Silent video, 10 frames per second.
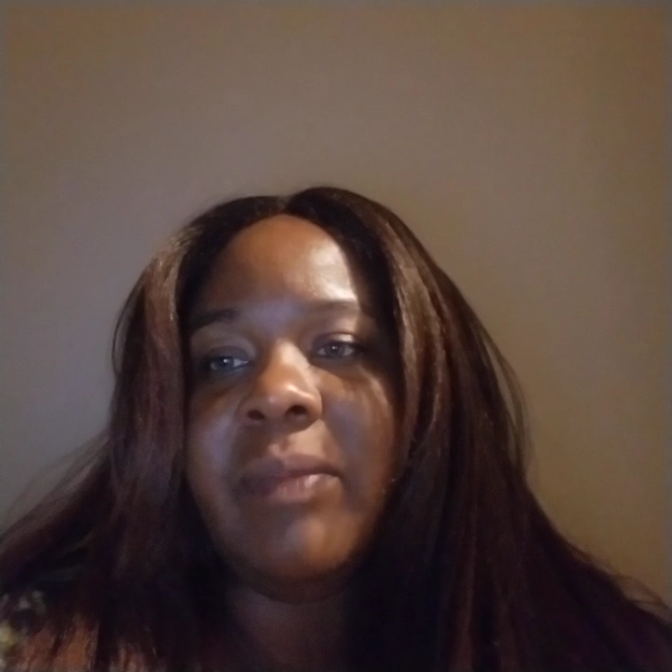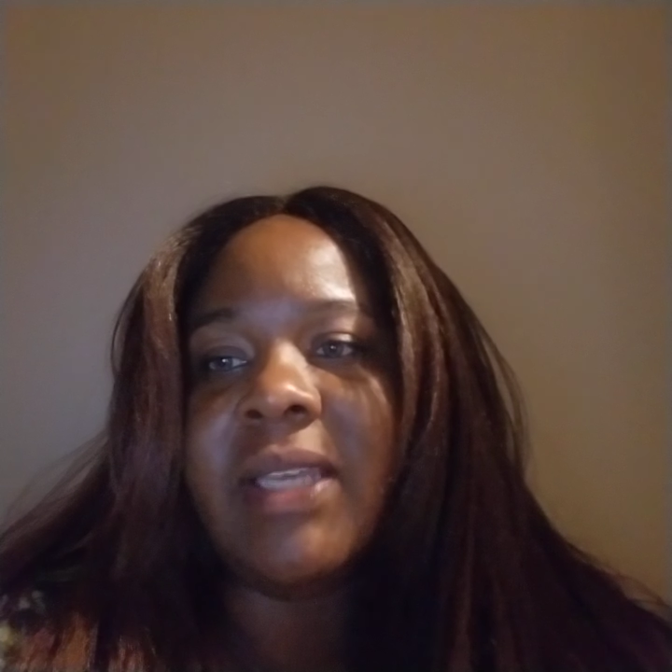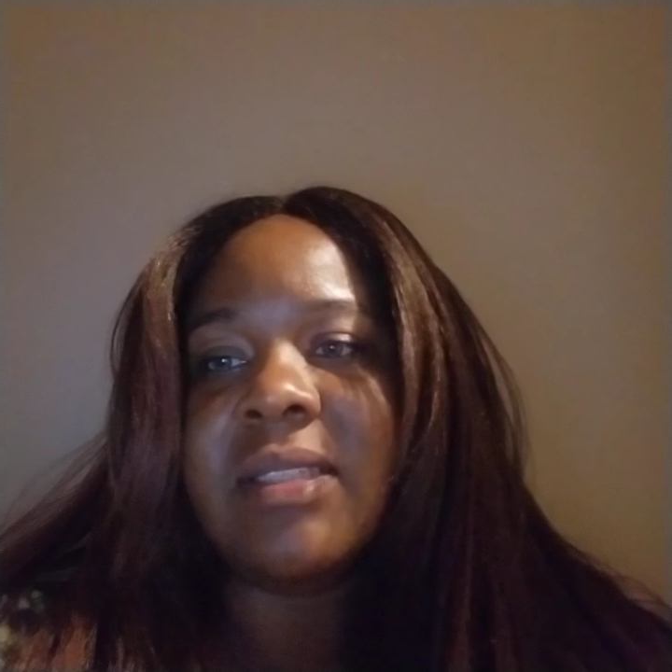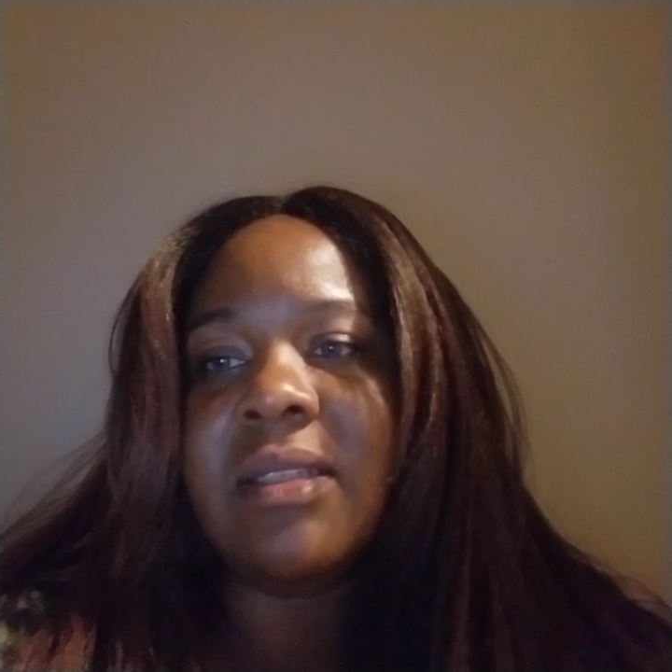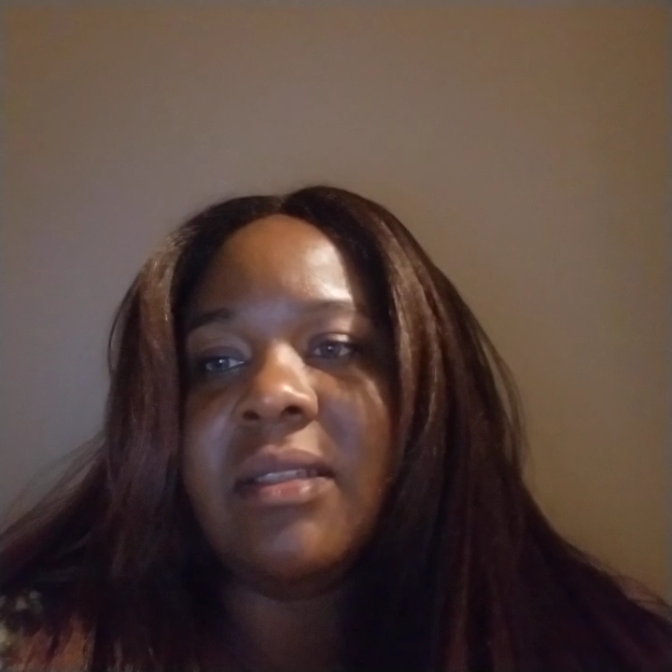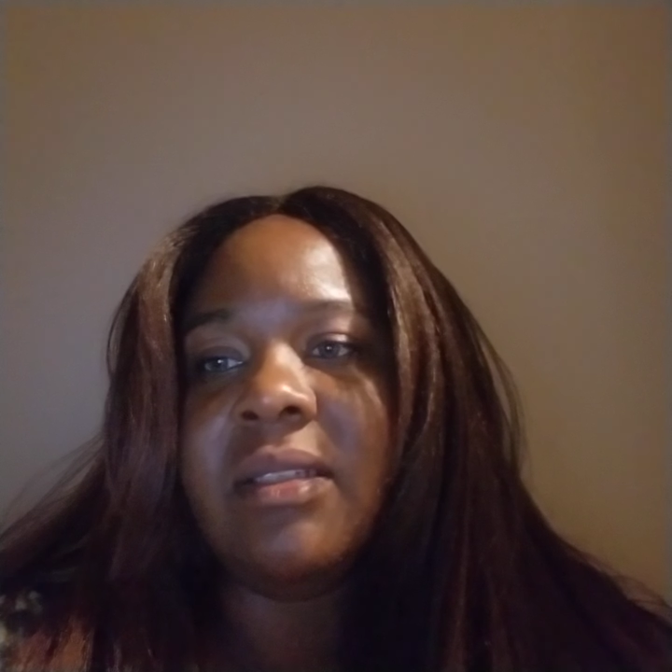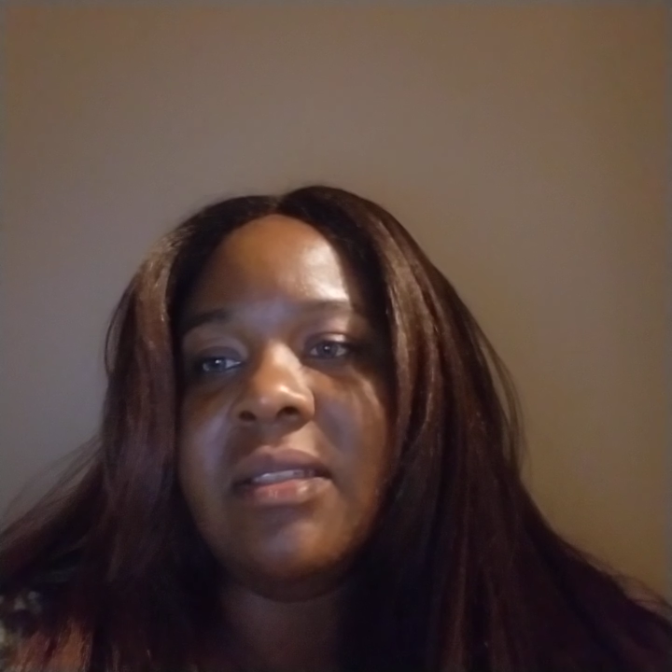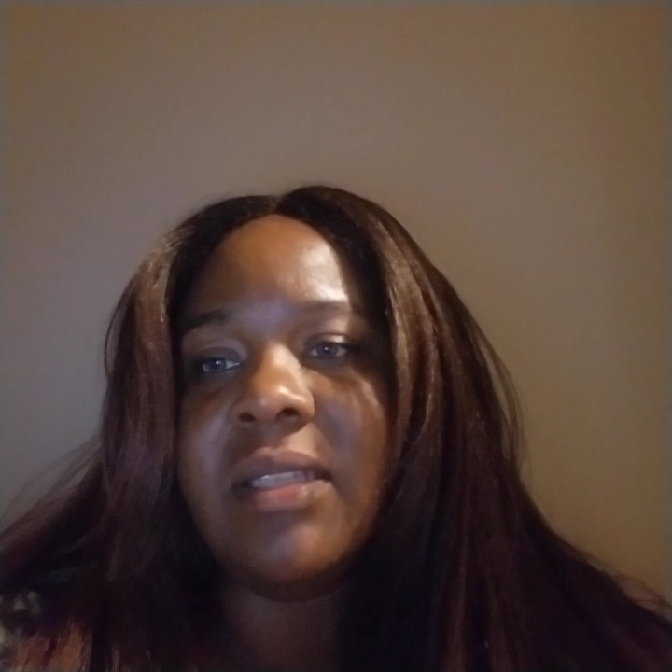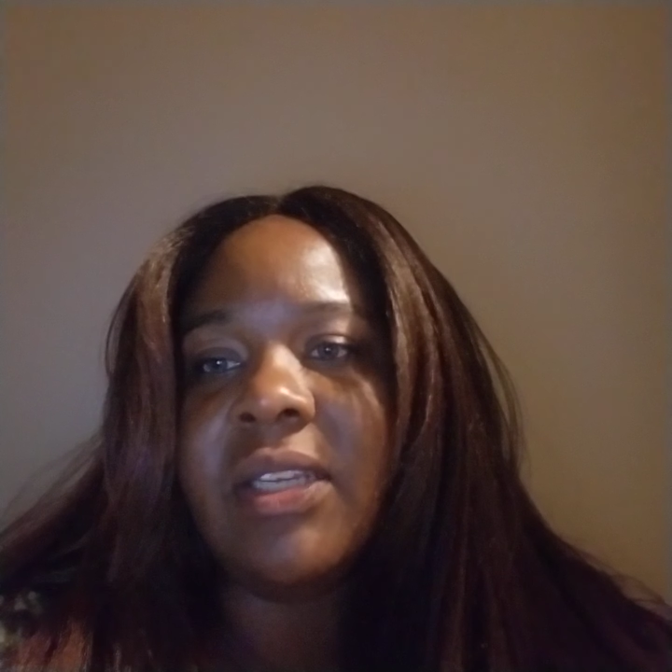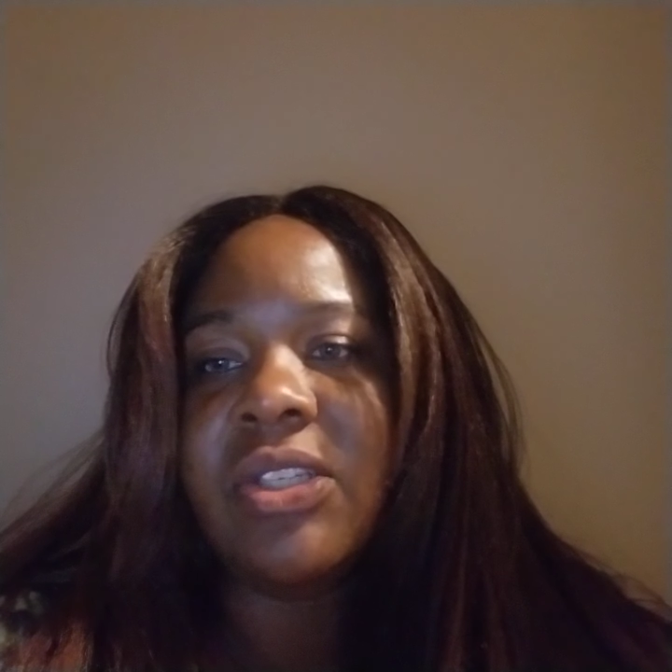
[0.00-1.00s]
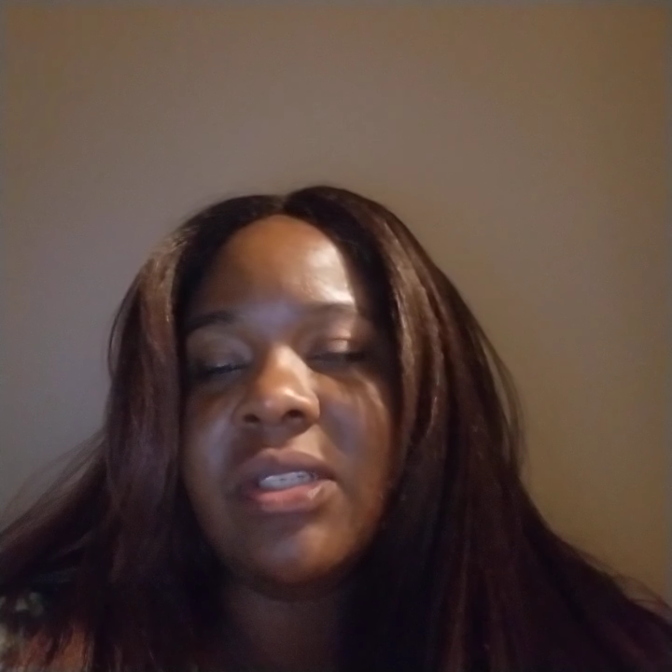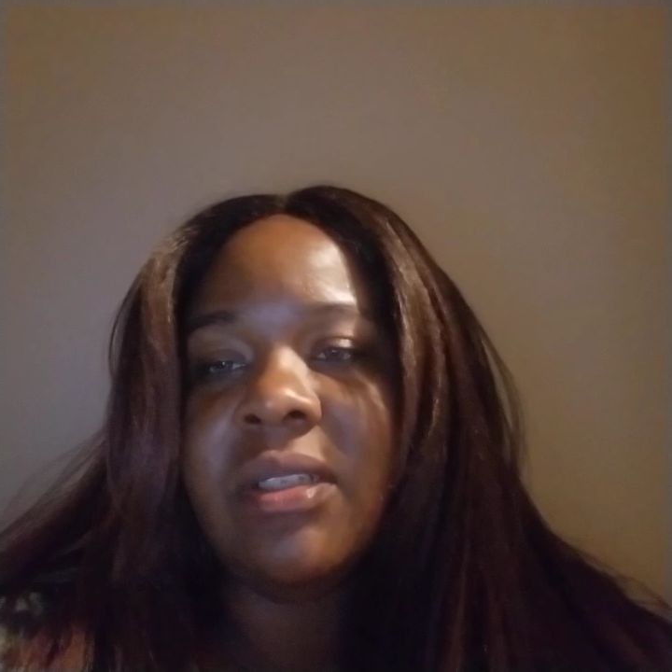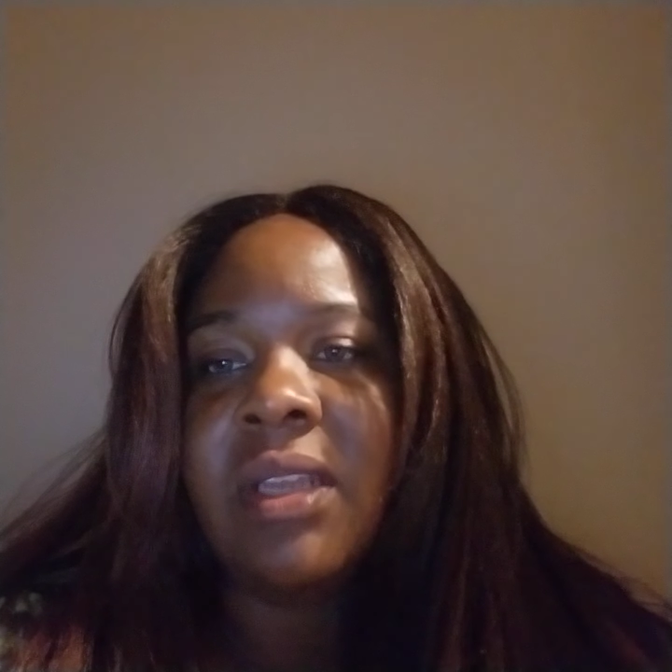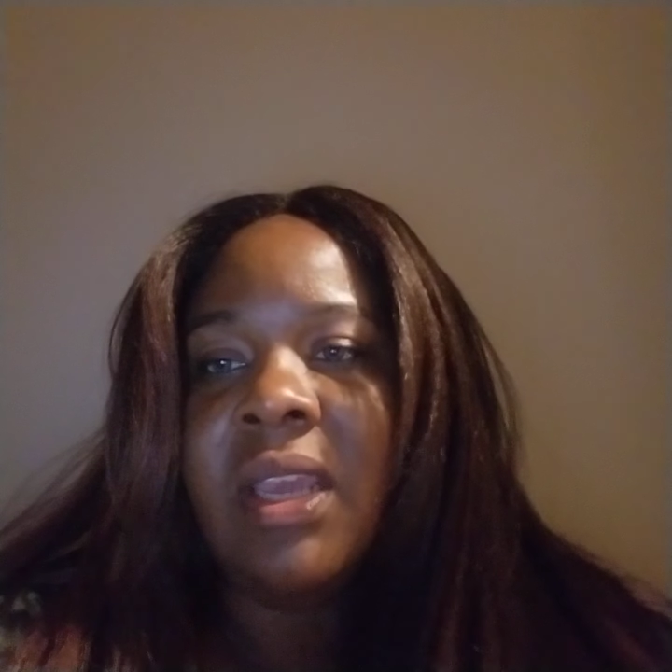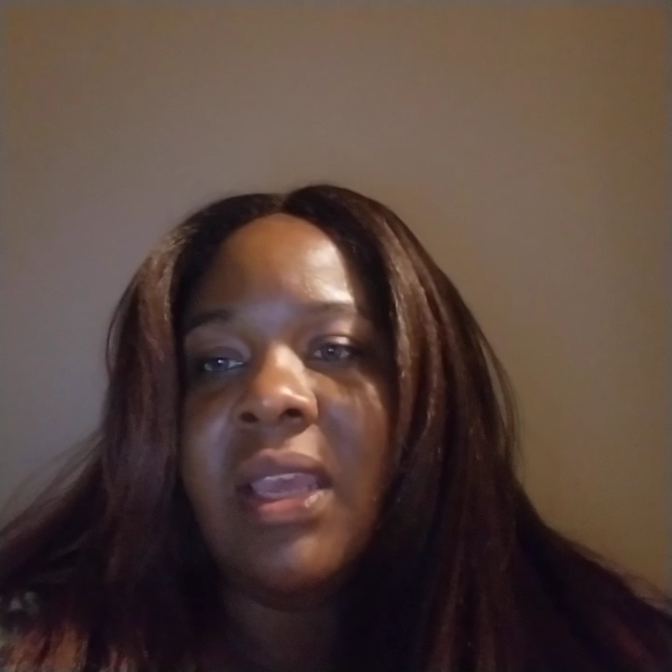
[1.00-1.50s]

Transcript: masculinization